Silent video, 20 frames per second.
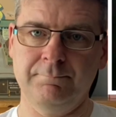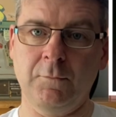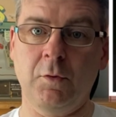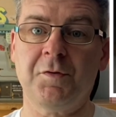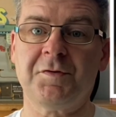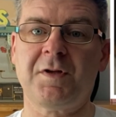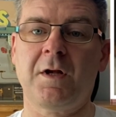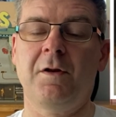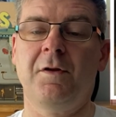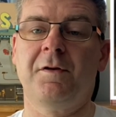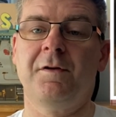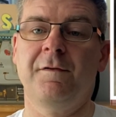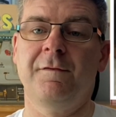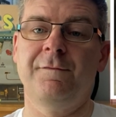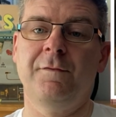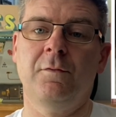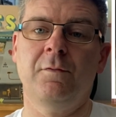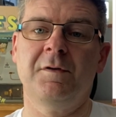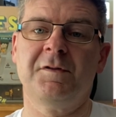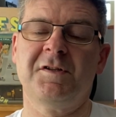Also looking
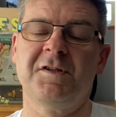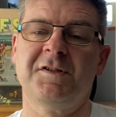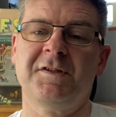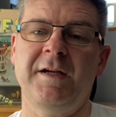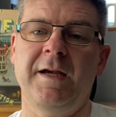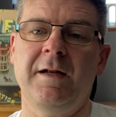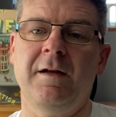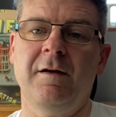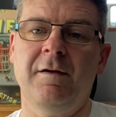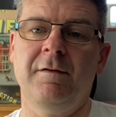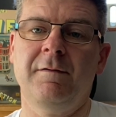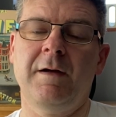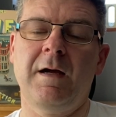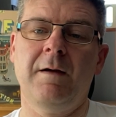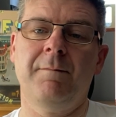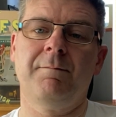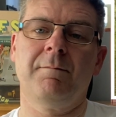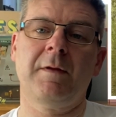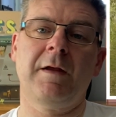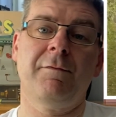forward to seeing her
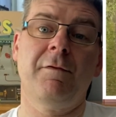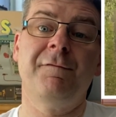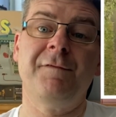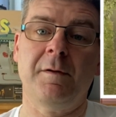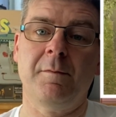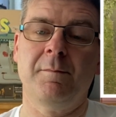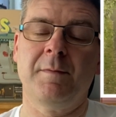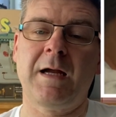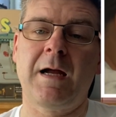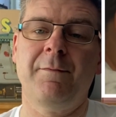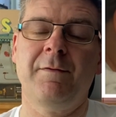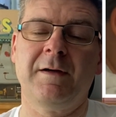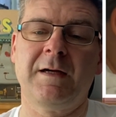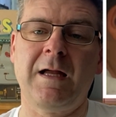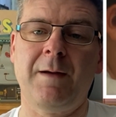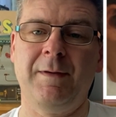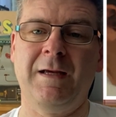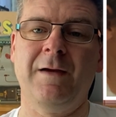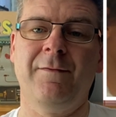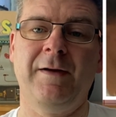other
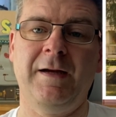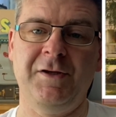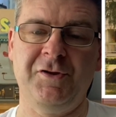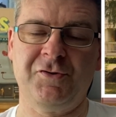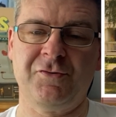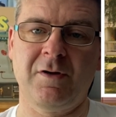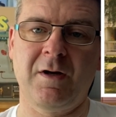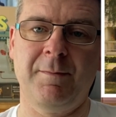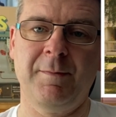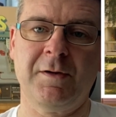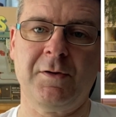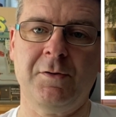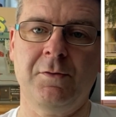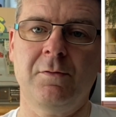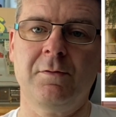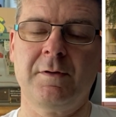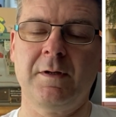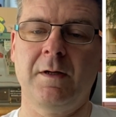coming of age drama called